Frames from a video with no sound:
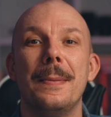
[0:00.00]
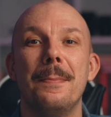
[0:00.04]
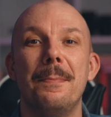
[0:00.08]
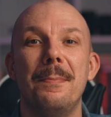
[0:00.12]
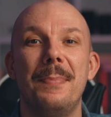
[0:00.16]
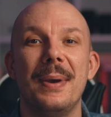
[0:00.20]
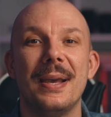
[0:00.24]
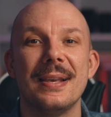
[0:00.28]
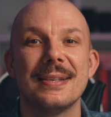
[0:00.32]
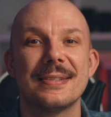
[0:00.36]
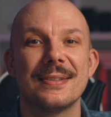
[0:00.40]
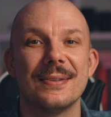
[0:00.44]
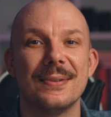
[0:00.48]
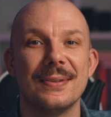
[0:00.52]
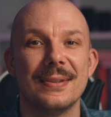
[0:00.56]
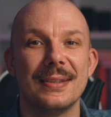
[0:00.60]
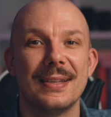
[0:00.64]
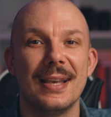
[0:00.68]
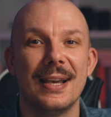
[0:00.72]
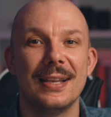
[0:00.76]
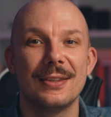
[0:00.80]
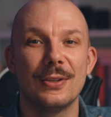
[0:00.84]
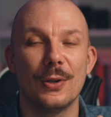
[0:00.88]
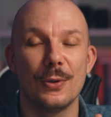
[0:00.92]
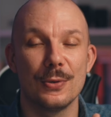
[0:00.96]
based on
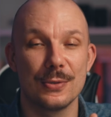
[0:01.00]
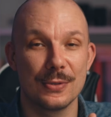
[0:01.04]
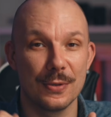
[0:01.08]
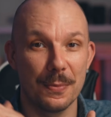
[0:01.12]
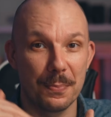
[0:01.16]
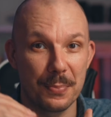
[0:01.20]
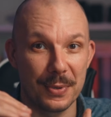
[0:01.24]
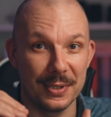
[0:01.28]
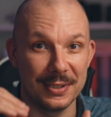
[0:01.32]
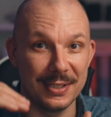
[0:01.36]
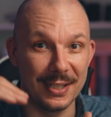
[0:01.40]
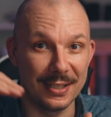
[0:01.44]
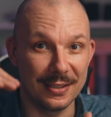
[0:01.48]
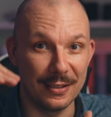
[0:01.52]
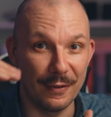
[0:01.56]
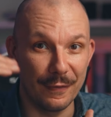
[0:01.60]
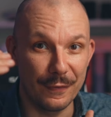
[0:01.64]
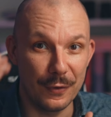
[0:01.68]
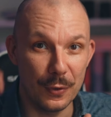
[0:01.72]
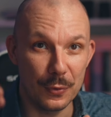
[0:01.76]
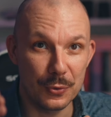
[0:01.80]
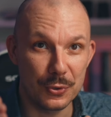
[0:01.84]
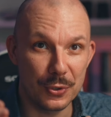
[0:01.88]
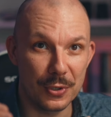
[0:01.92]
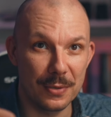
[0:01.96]
that, also predict the
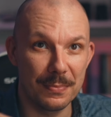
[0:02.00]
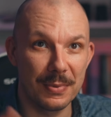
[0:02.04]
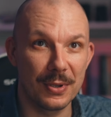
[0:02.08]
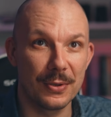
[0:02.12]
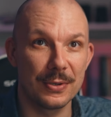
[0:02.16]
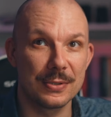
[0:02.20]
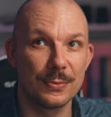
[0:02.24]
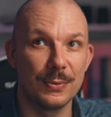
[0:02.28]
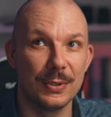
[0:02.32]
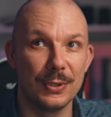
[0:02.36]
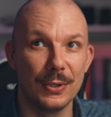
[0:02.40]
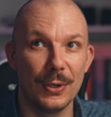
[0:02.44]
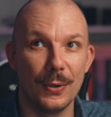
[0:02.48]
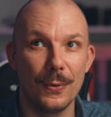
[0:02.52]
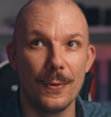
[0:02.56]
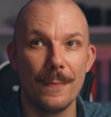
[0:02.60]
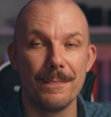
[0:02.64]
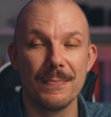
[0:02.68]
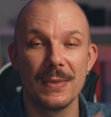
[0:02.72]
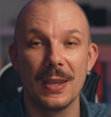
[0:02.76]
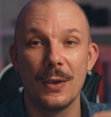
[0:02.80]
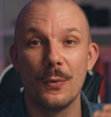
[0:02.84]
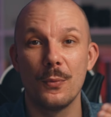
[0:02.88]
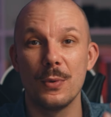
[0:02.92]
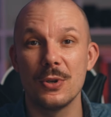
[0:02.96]
future, because we know
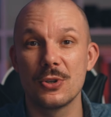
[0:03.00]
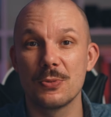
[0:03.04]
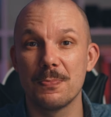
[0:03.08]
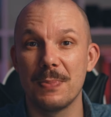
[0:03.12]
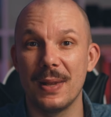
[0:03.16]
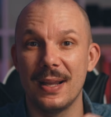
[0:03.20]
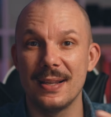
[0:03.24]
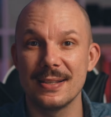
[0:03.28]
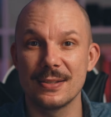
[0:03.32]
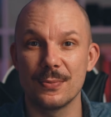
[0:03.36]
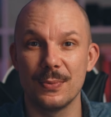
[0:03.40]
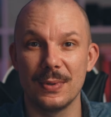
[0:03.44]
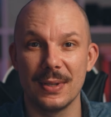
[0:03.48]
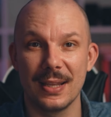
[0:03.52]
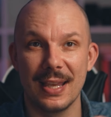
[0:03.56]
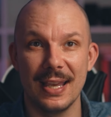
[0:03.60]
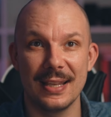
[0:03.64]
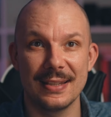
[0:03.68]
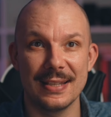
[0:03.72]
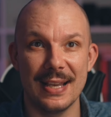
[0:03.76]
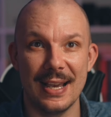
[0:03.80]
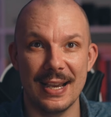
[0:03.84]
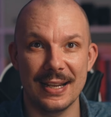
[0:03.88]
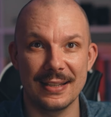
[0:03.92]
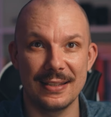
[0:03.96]
which planets will
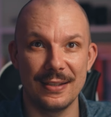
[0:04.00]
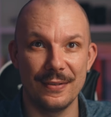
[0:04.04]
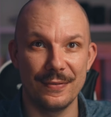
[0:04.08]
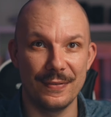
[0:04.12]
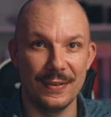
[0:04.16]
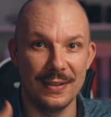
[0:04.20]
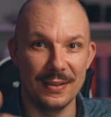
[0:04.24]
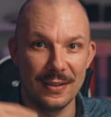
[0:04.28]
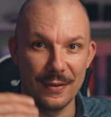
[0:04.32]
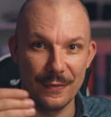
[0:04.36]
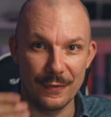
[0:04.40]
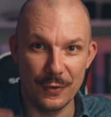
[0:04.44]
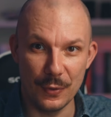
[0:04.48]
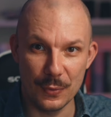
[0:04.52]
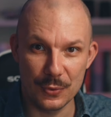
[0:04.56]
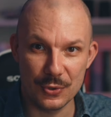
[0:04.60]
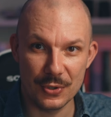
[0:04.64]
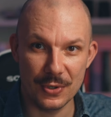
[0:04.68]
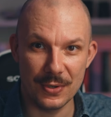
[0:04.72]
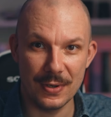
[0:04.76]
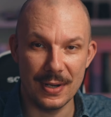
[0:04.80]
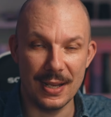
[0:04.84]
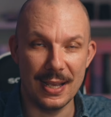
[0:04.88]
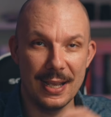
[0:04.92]
get active in the future.